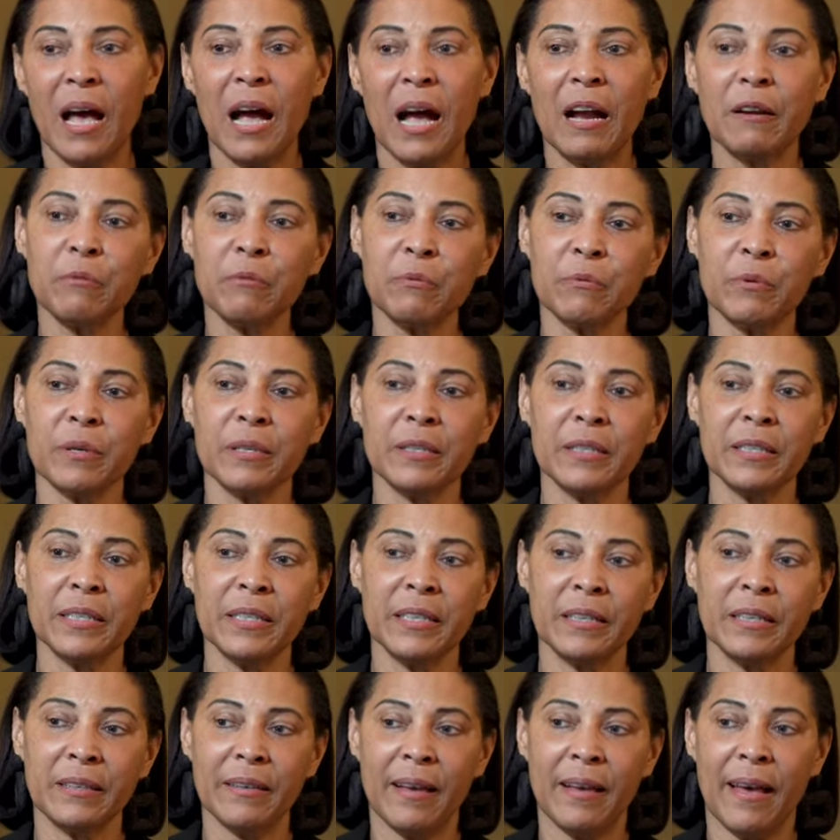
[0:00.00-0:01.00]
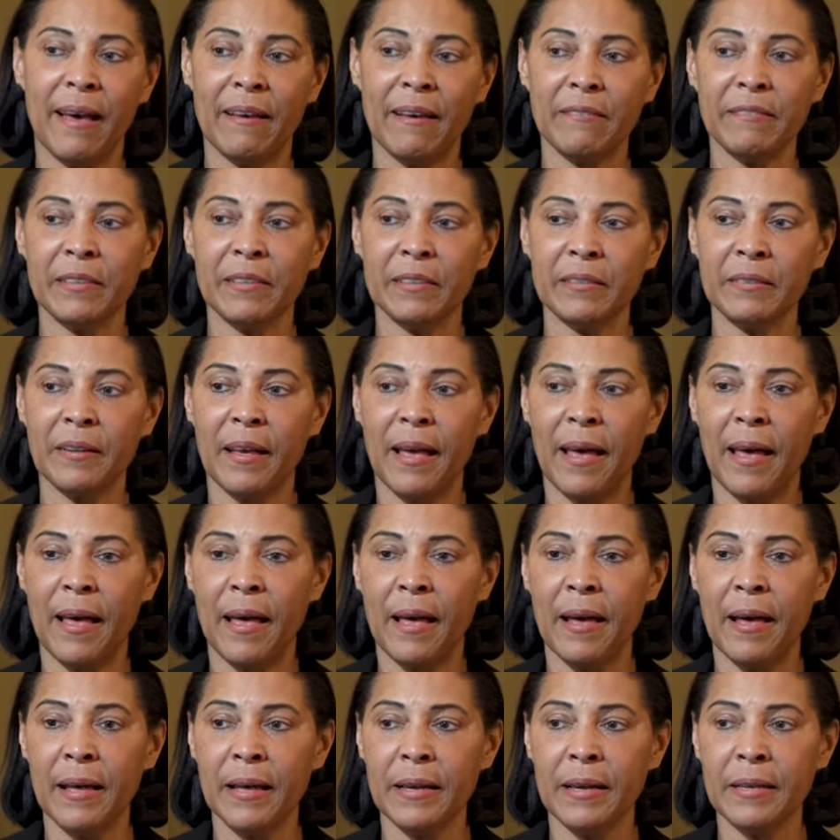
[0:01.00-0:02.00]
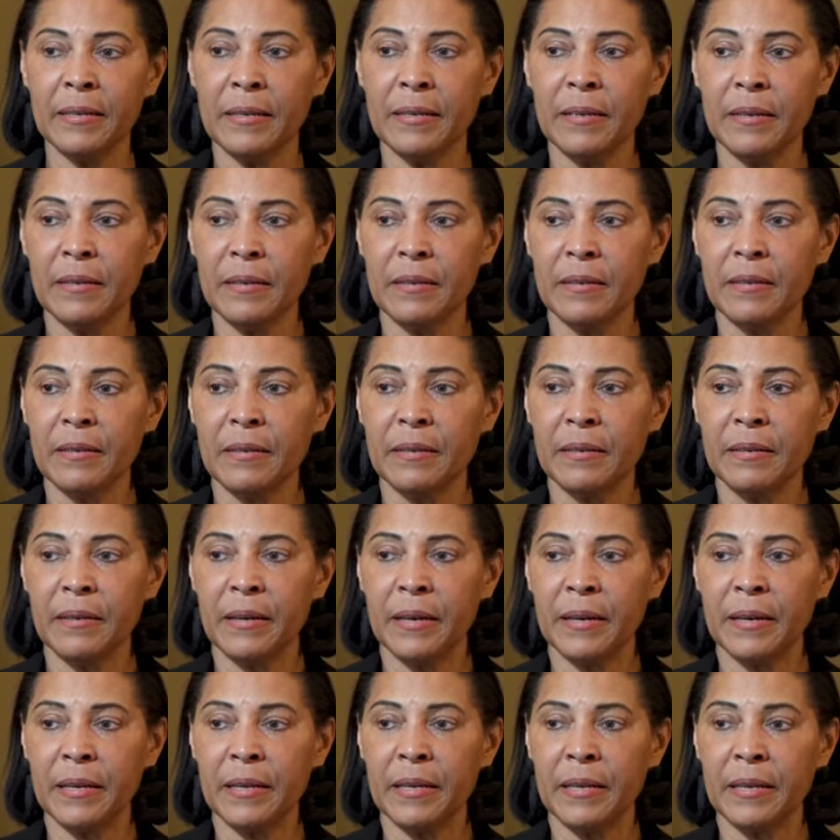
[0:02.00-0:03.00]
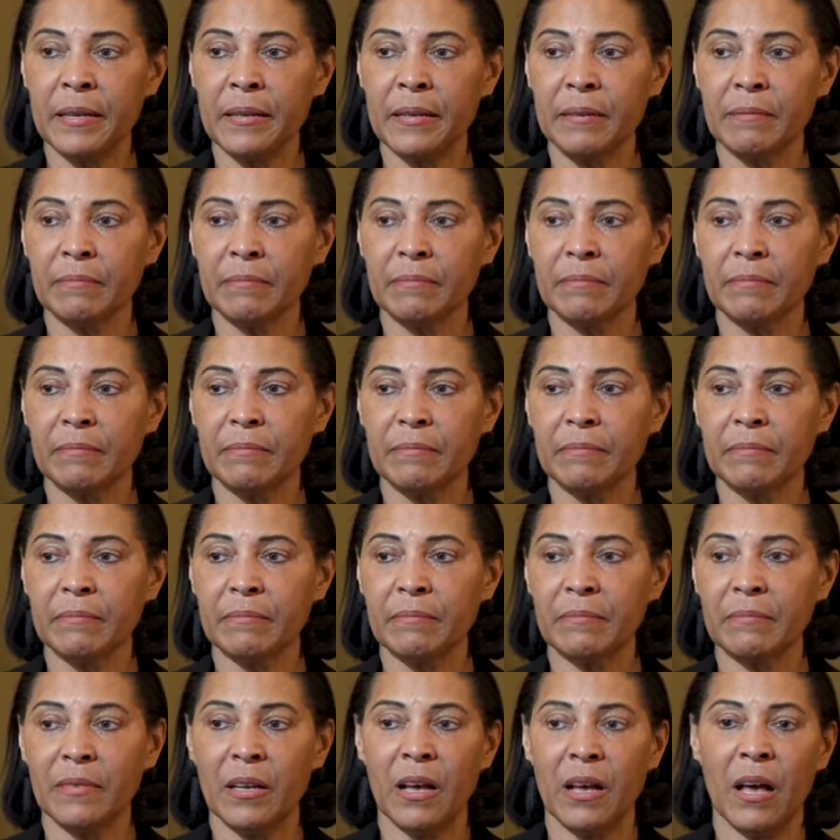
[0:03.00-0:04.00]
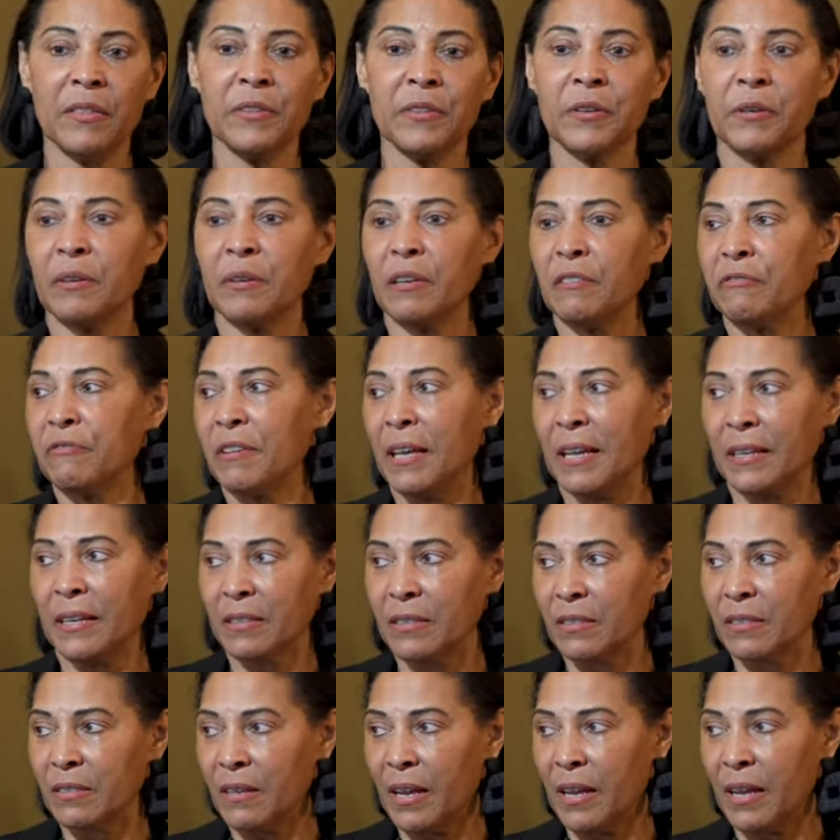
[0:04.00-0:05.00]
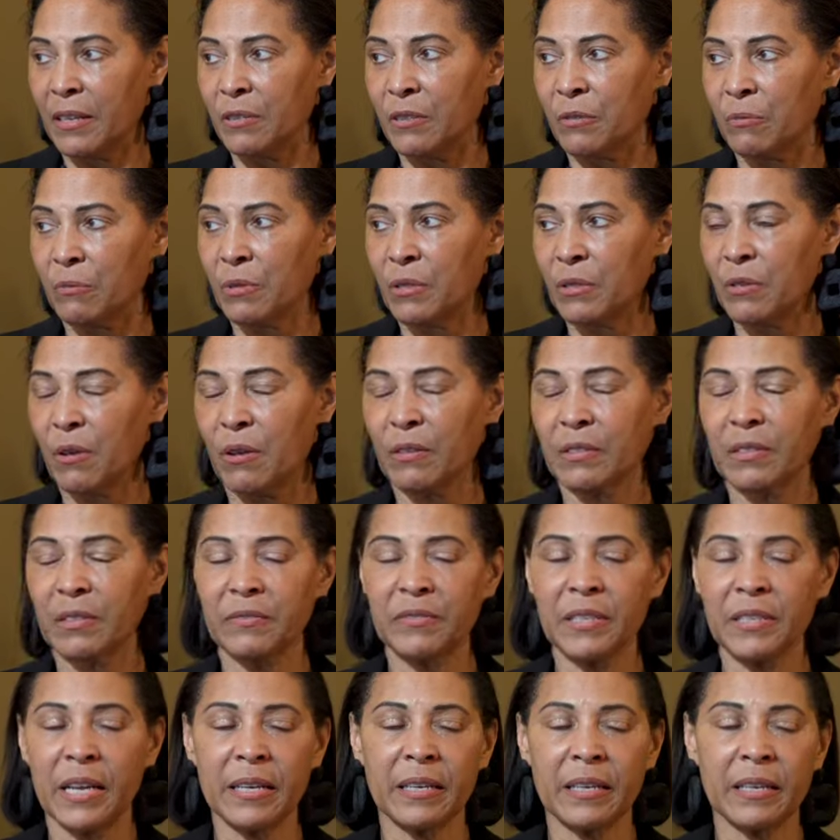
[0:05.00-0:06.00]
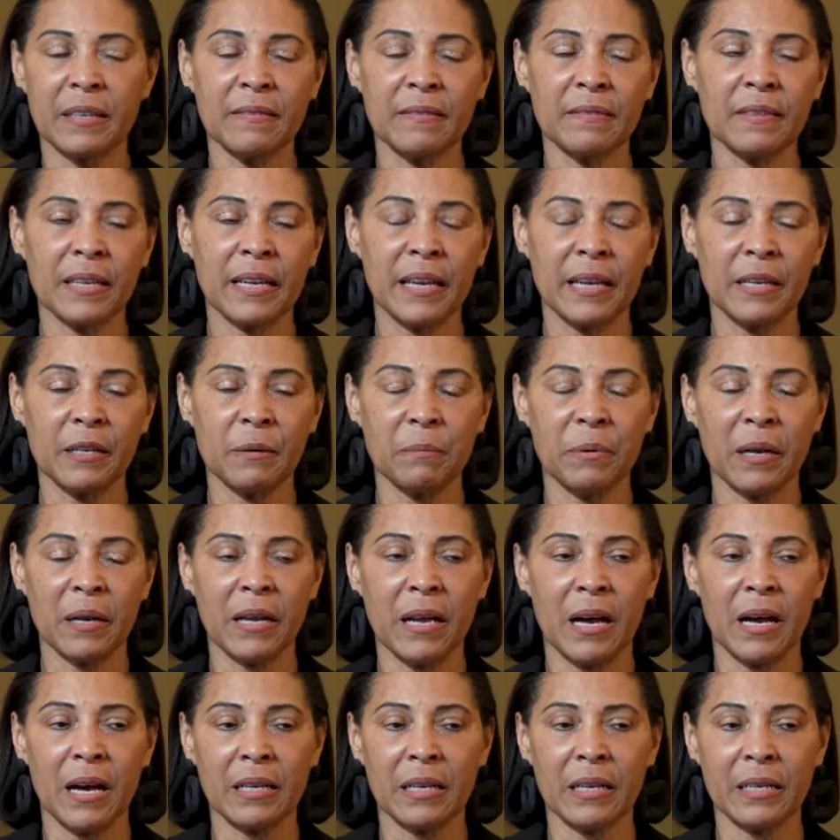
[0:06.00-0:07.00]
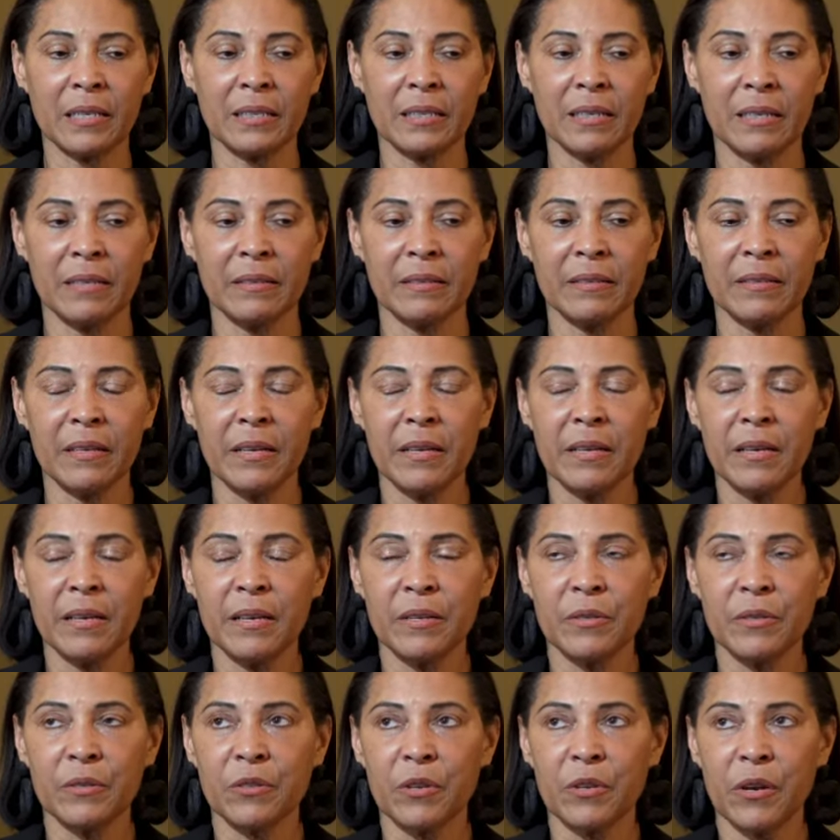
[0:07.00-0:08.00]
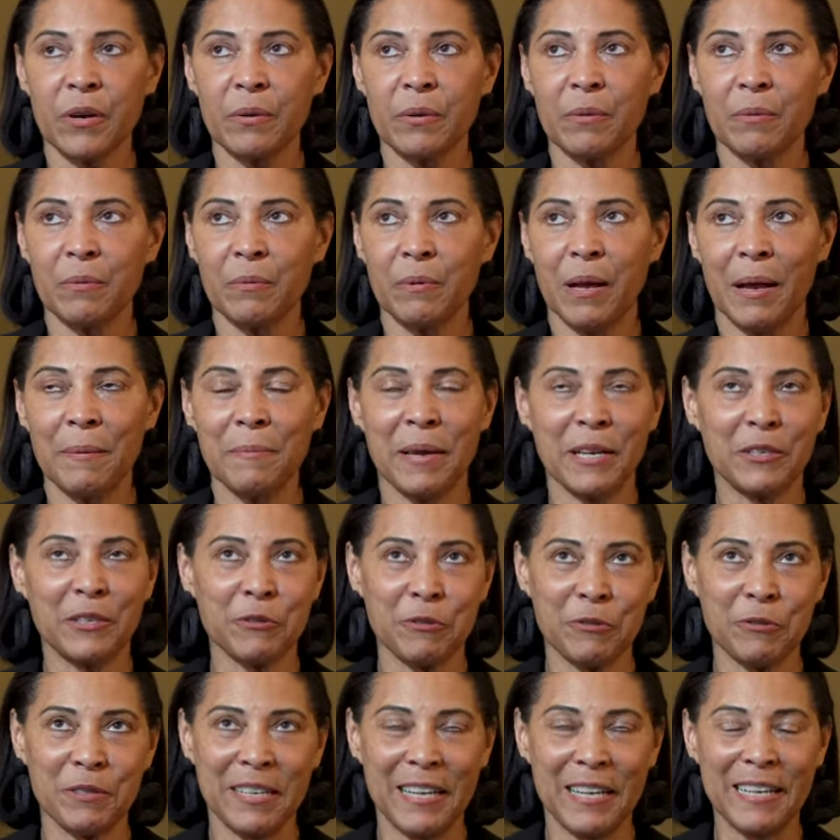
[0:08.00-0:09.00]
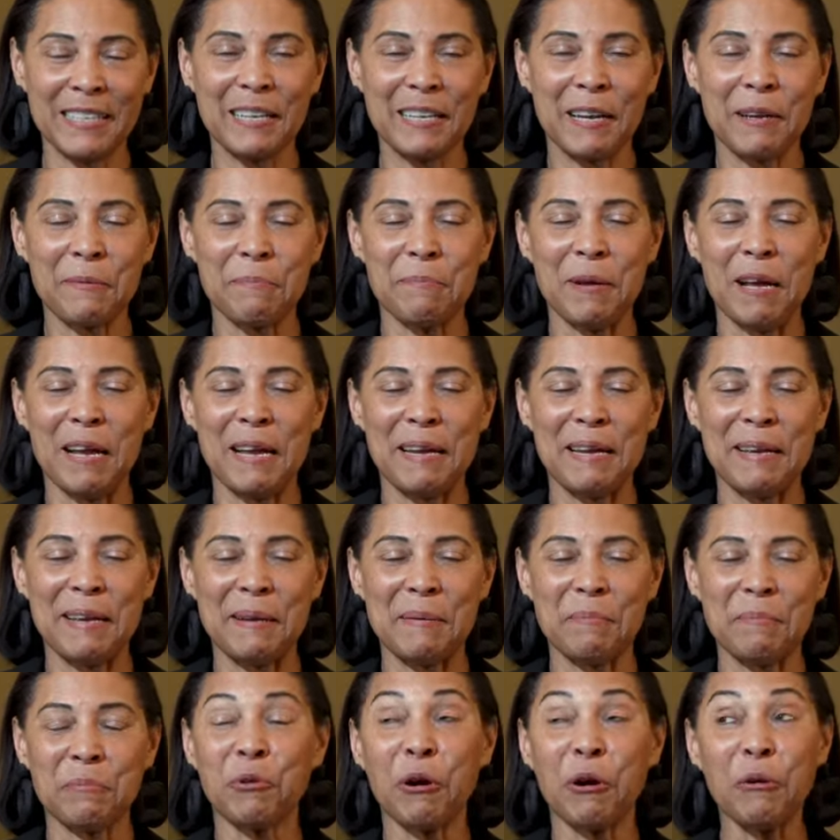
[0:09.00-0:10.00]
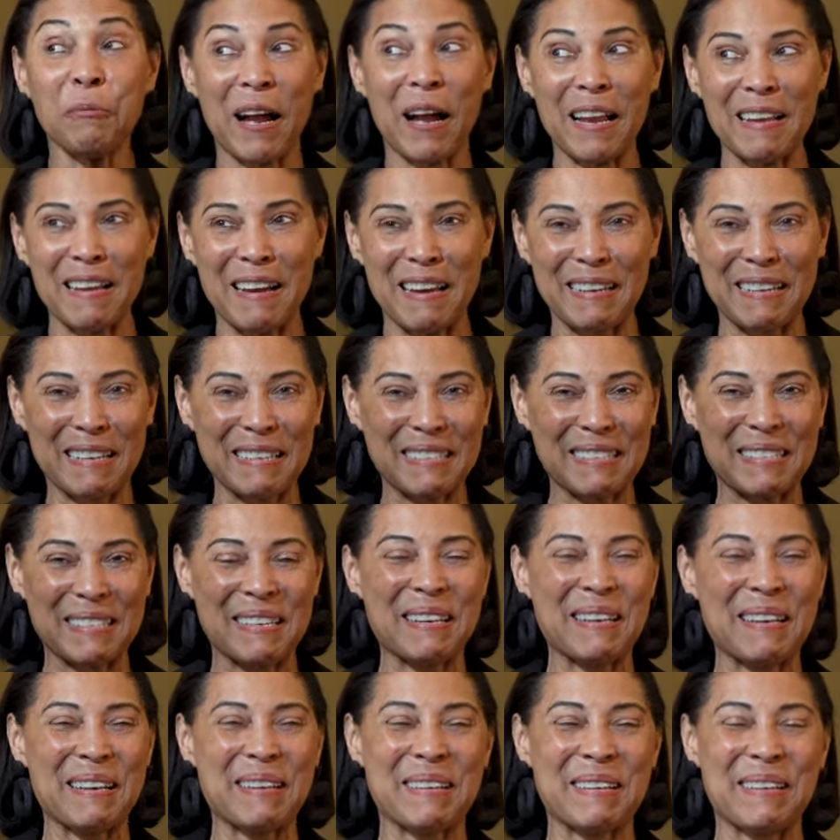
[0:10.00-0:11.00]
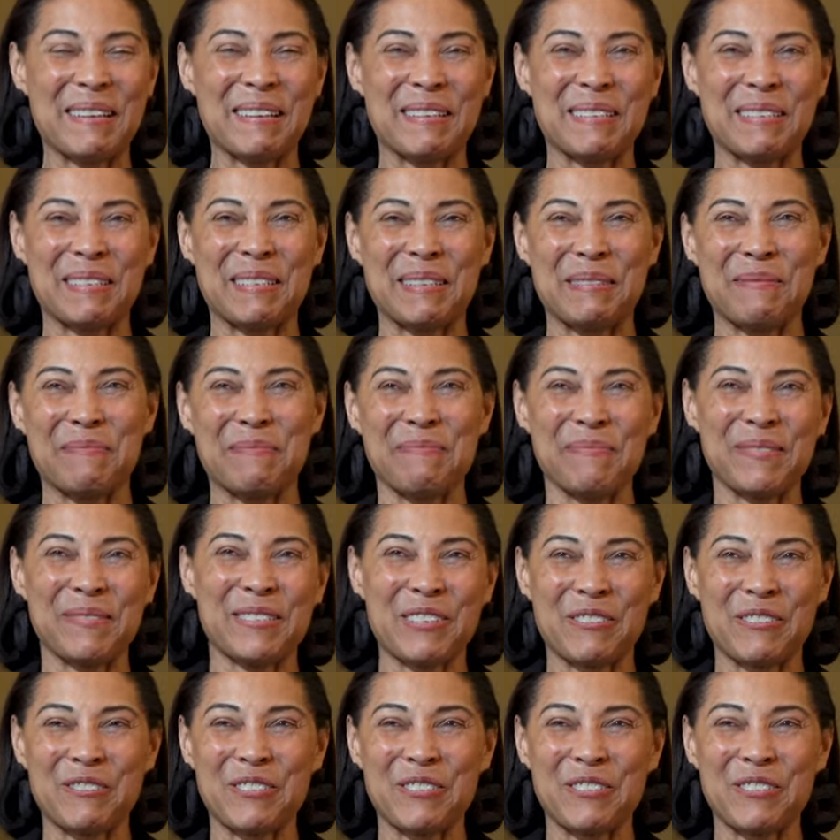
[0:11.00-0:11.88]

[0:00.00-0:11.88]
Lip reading: I really haven't had any other effects as a result of taking the antibiotics. And so I make sure that I take my probiotics to